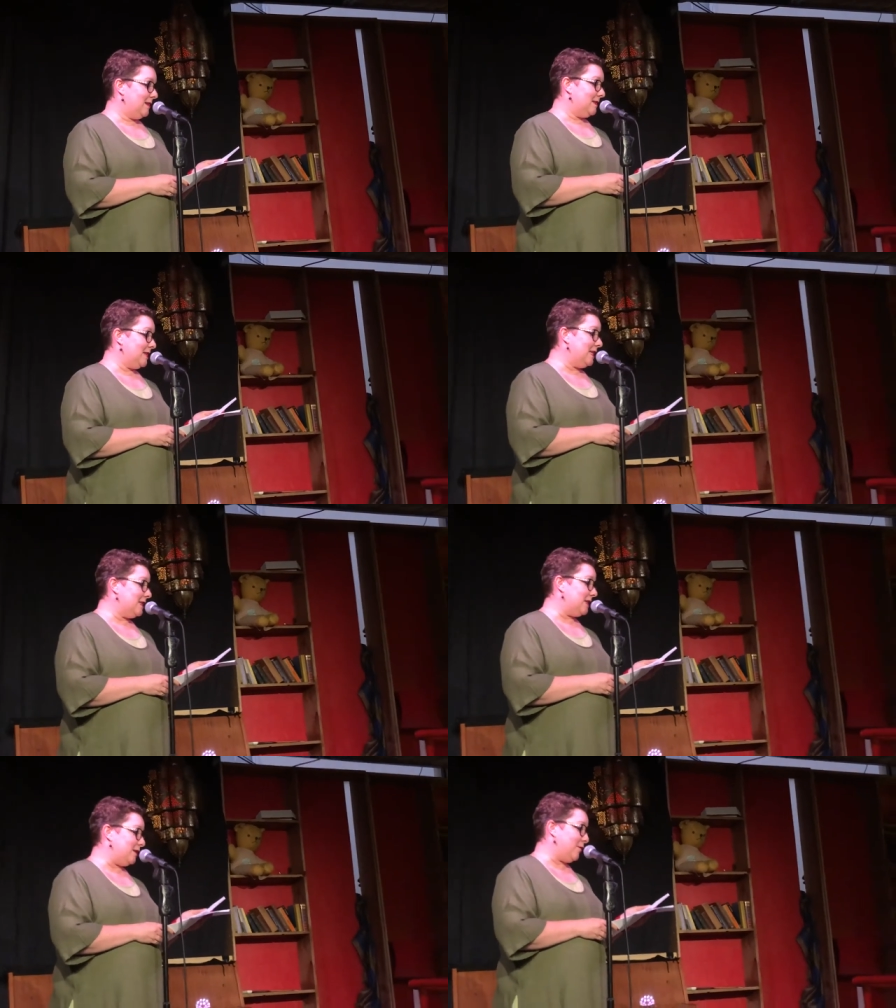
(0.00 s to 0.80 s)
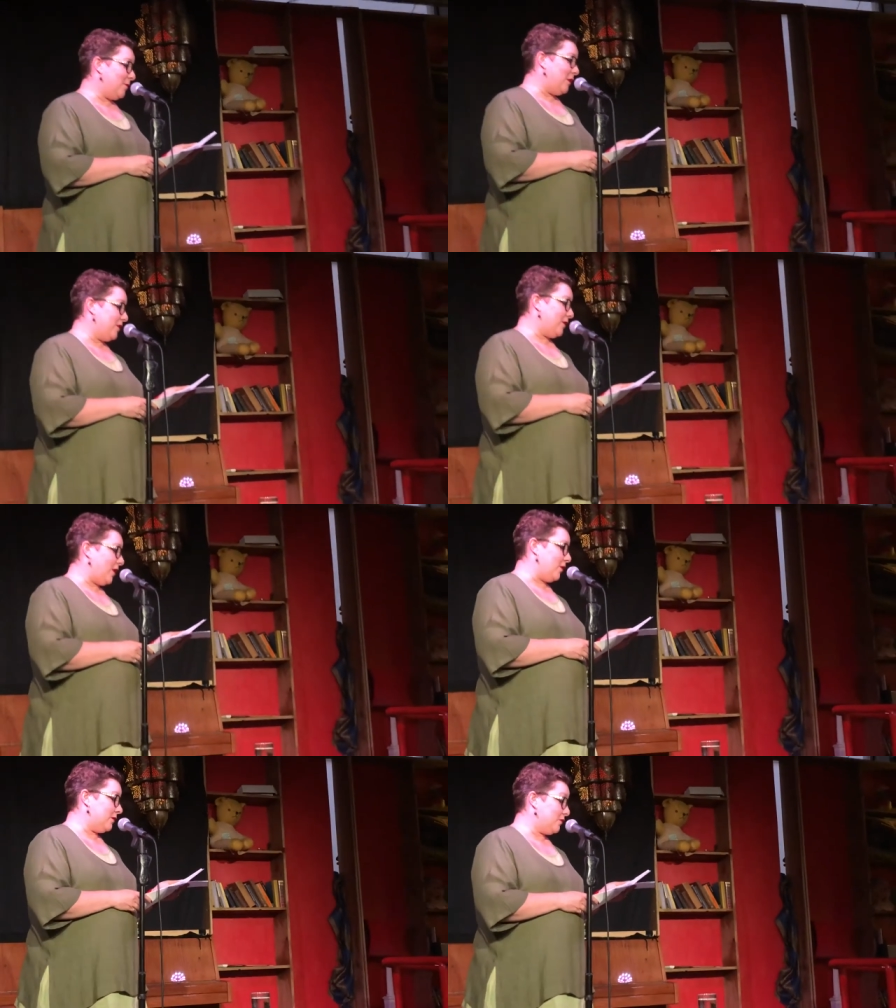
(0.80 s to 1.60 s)
Seated from
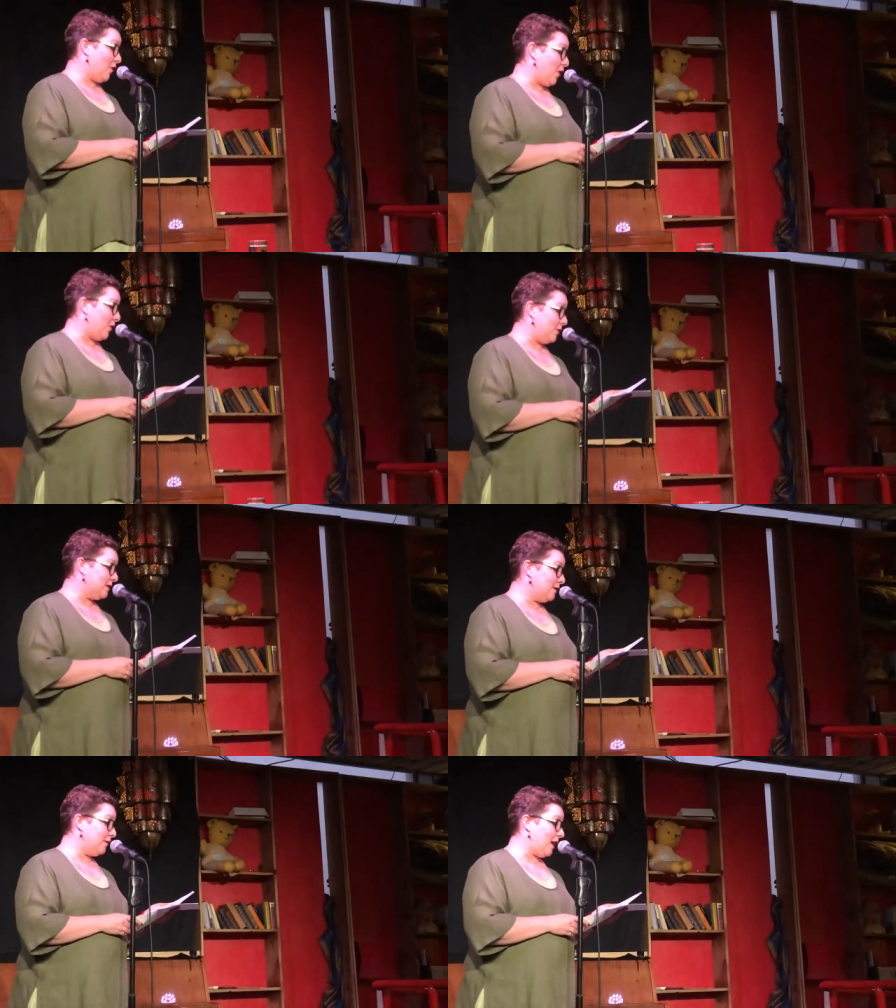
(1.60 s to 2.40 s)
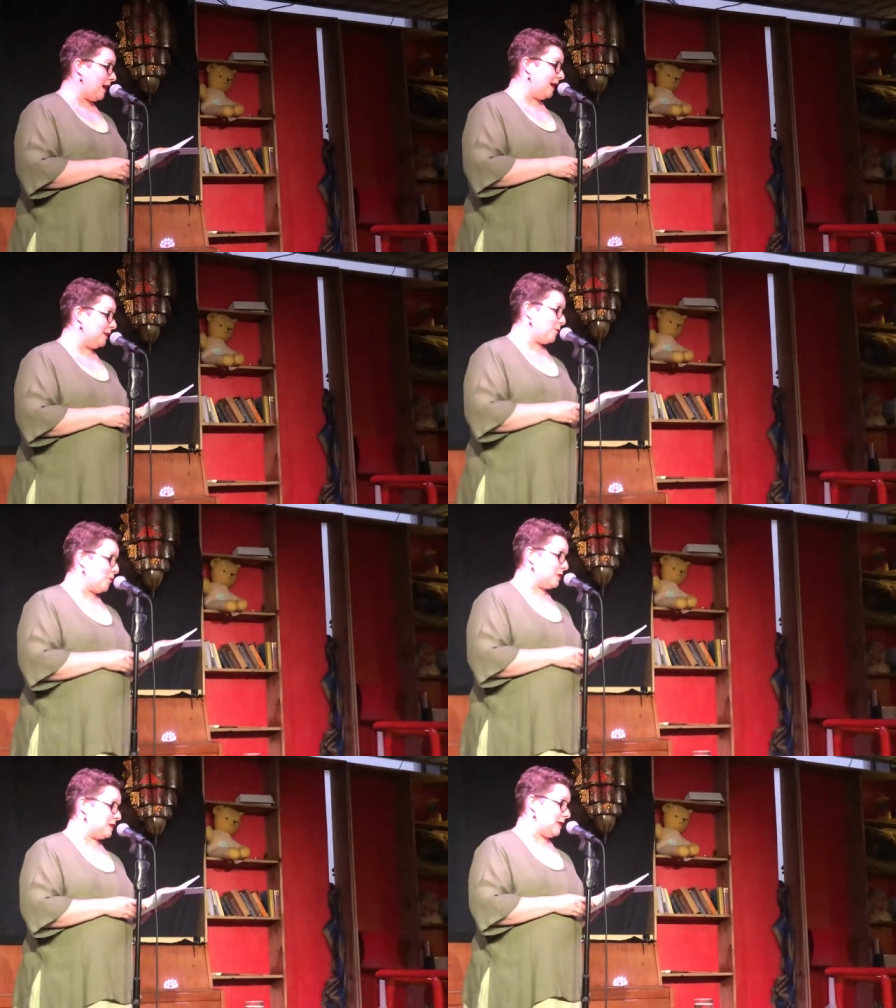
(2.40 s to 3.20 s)
her throne, surveying the
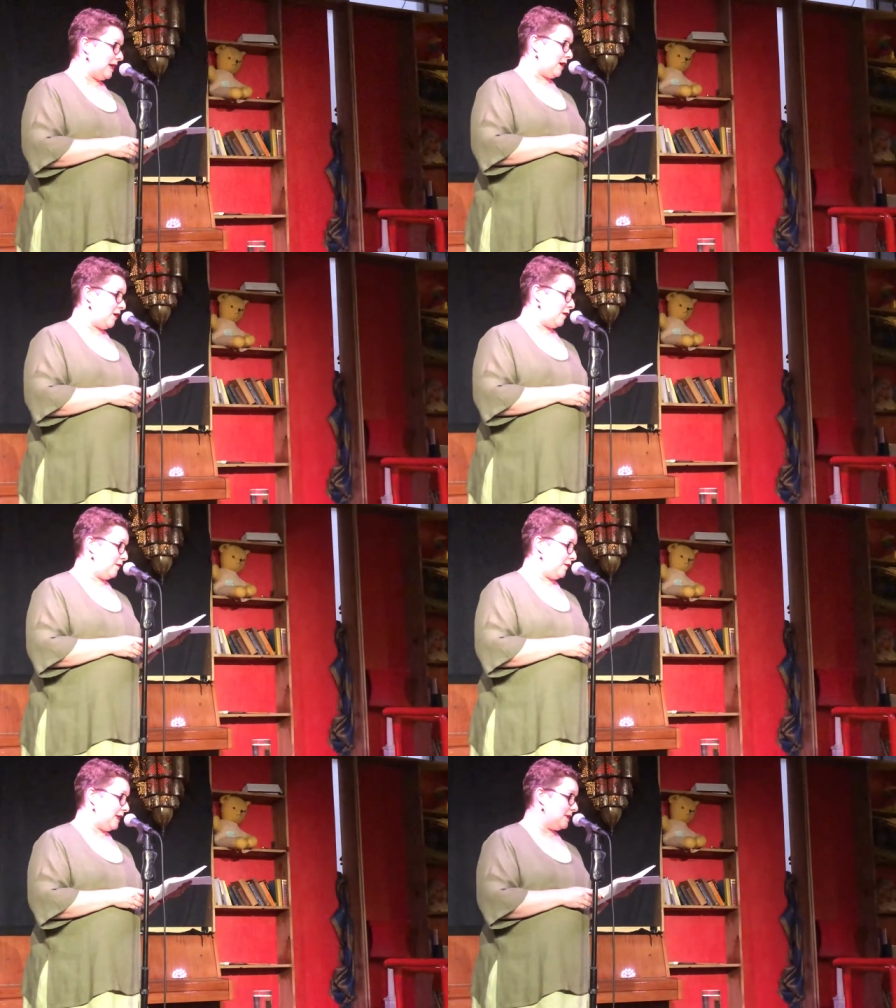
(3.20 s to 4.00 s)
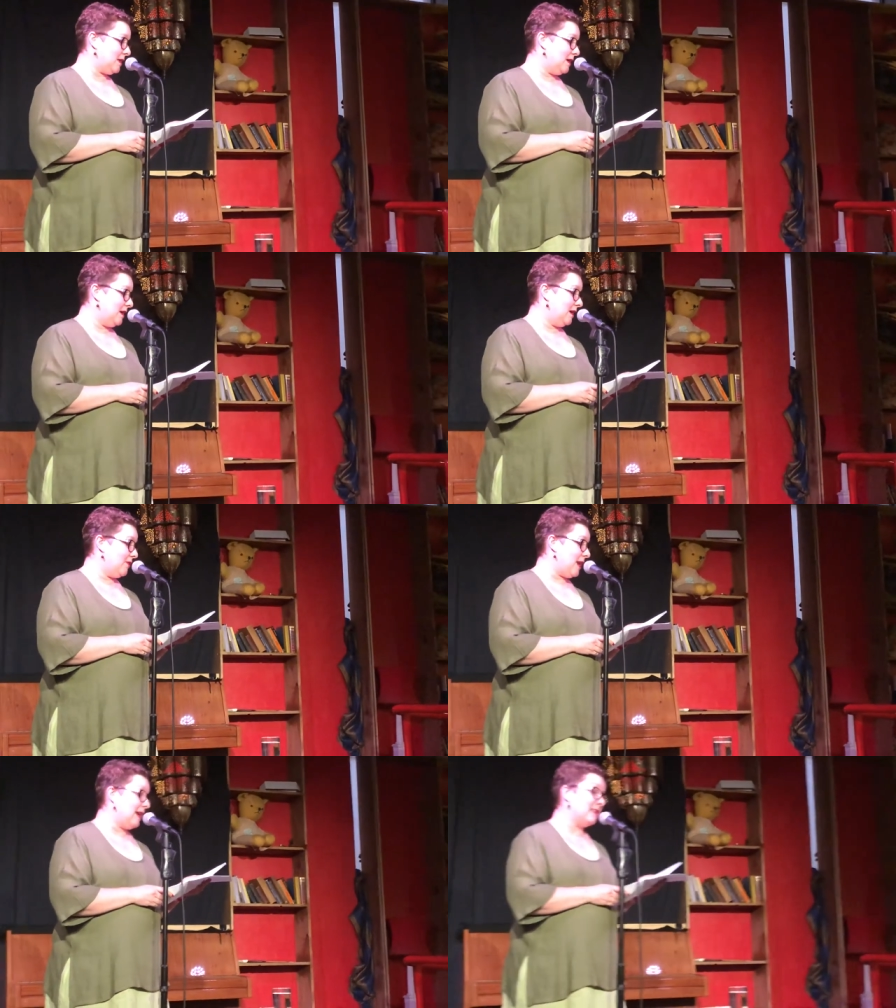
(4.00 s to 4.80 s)
prostrate at her feet,
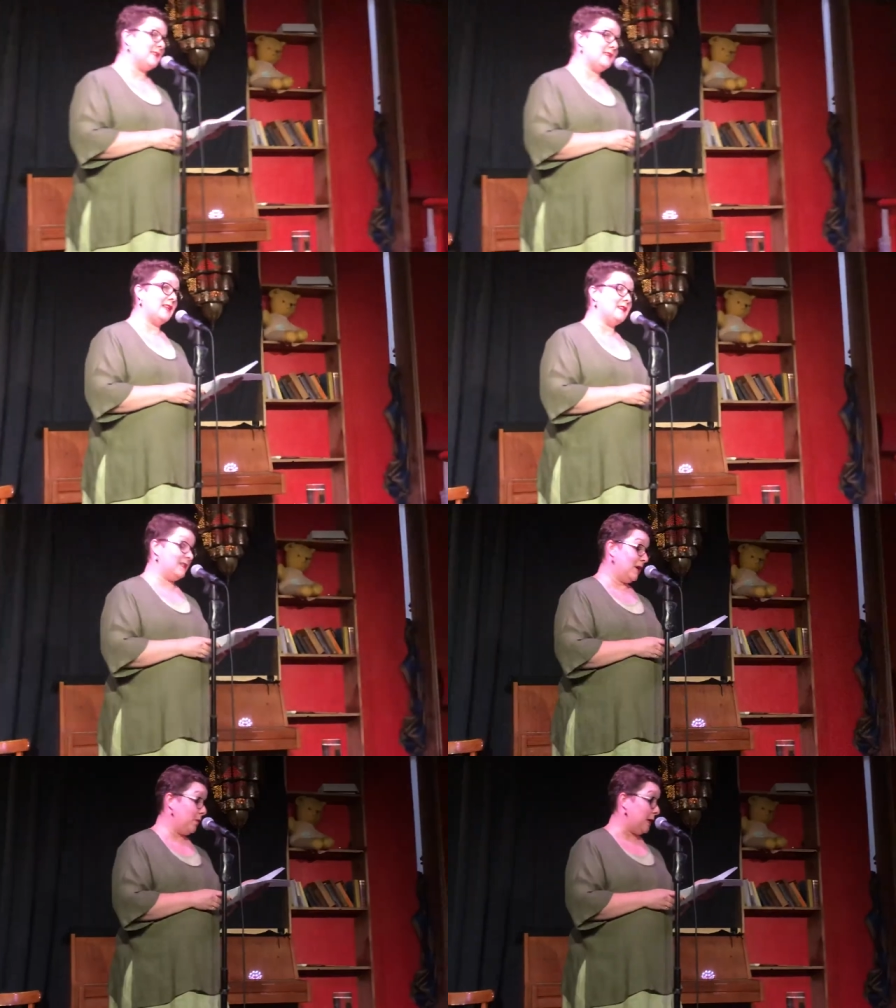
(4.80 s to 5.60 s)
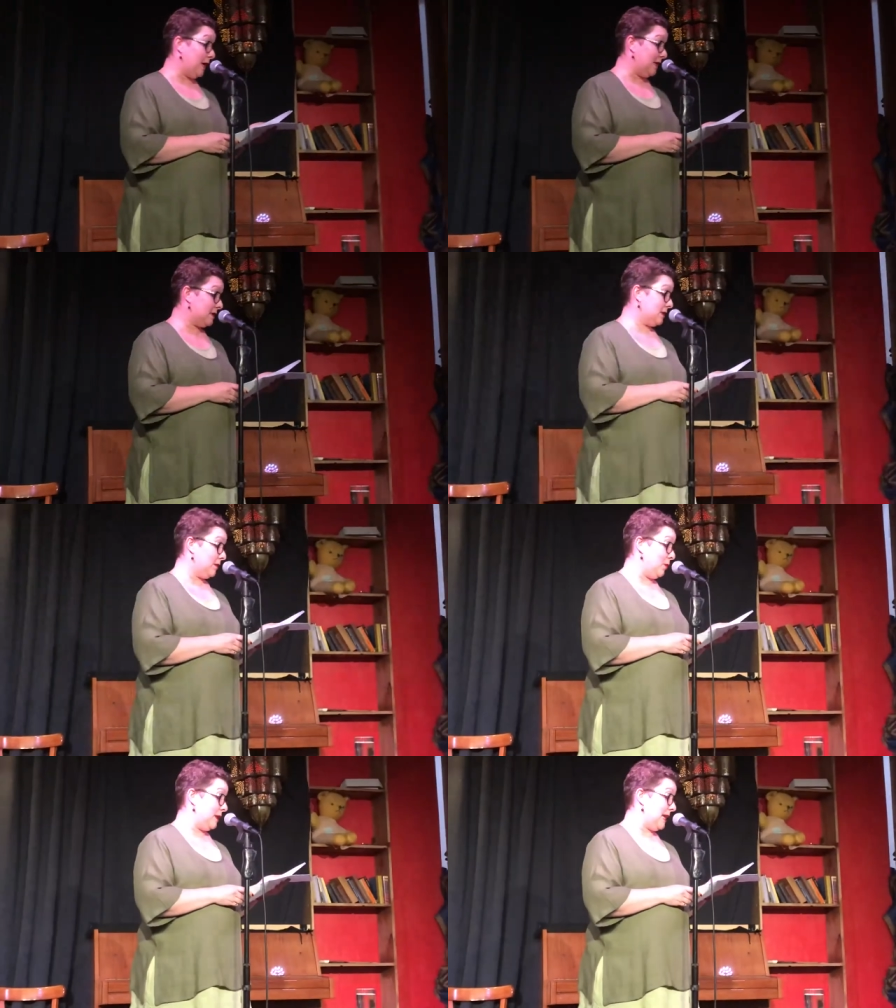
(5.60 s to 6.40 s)
they had sent dick
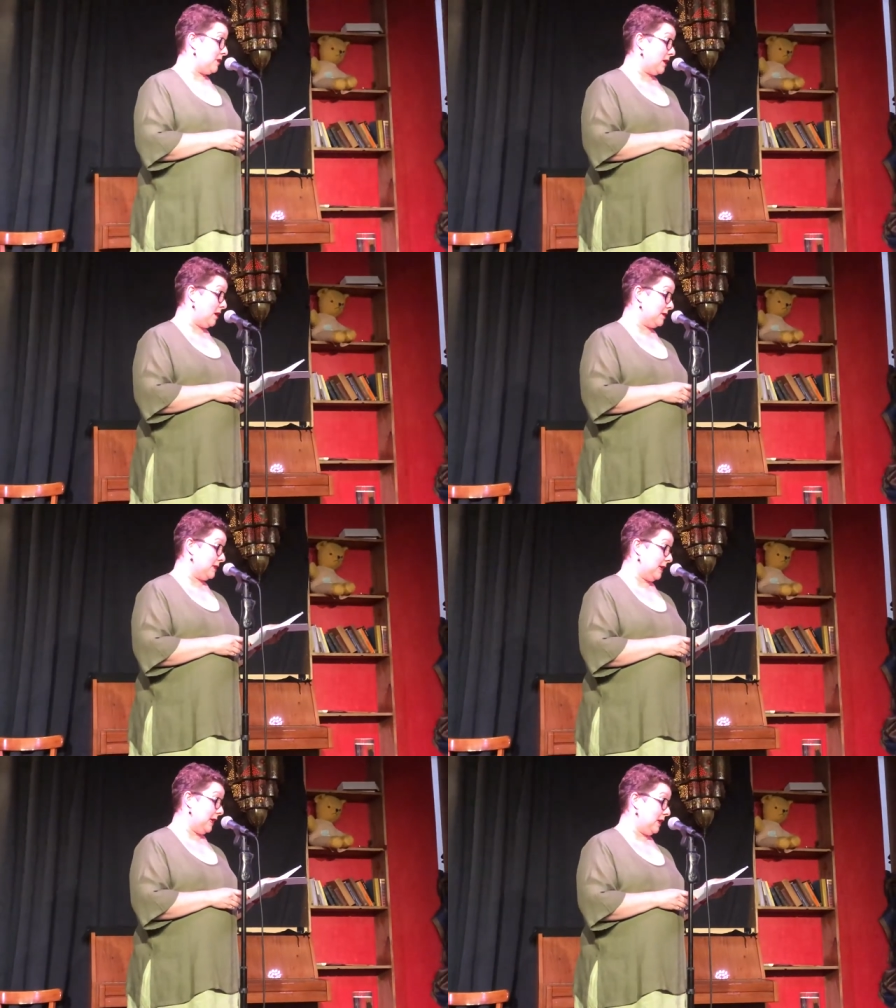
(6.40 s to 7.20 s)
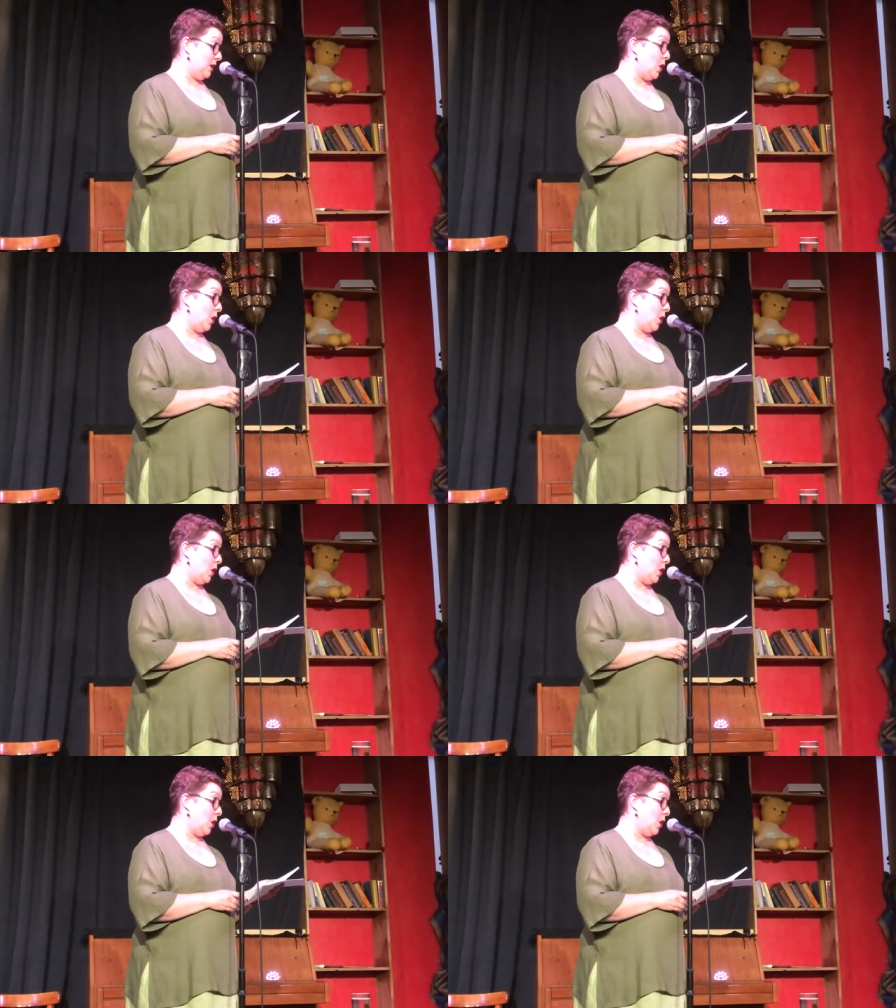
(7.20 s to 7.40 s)
pics without asking,